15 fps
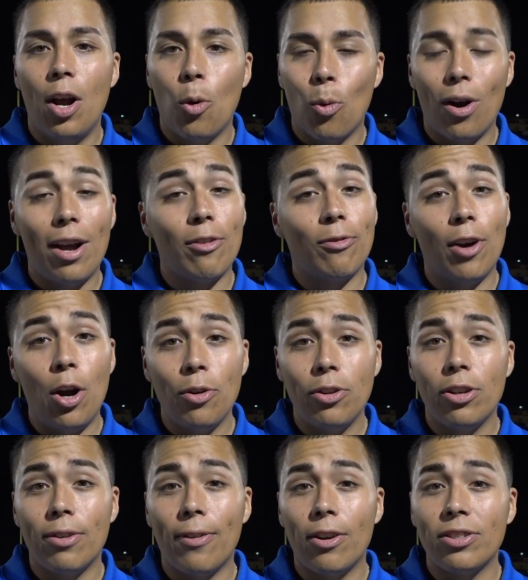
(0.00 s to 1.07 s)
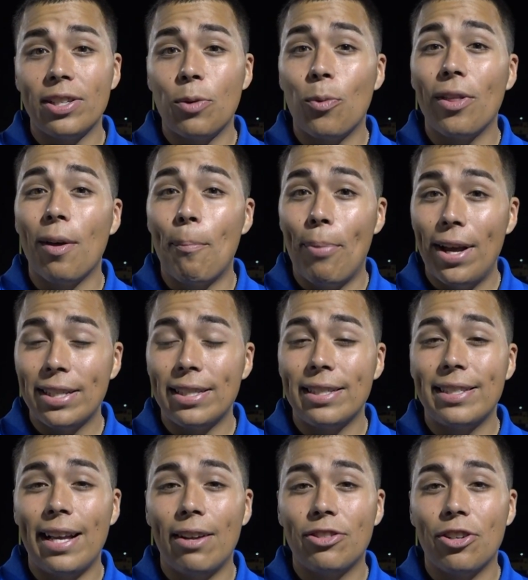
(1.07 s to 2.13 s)
We're at Rowan University, where the best in
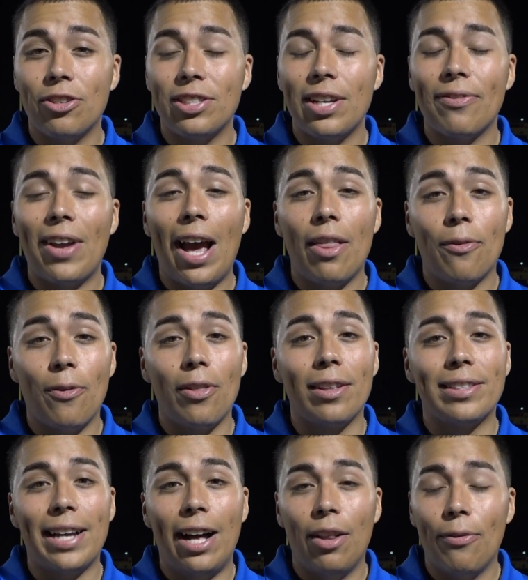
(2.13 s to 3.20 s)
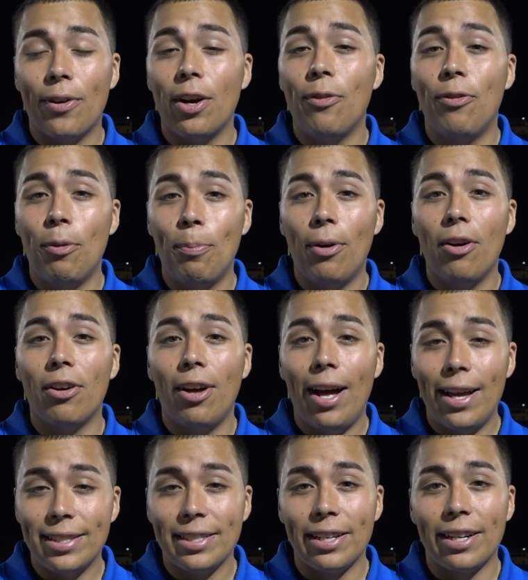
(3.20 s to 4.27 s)
South Jersey have gathered for the Taliaferro Football
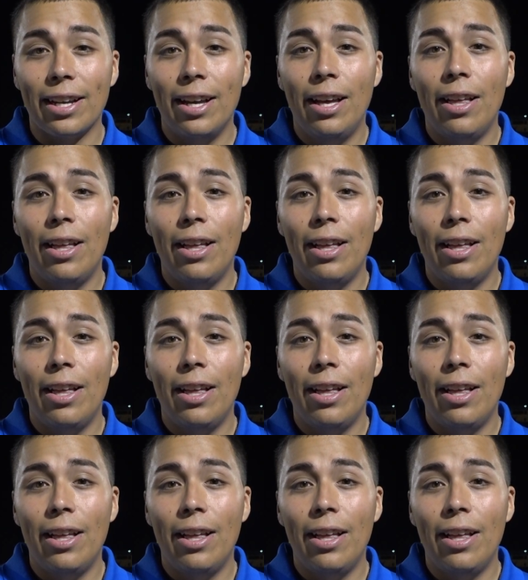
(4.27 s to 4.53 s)
Classic.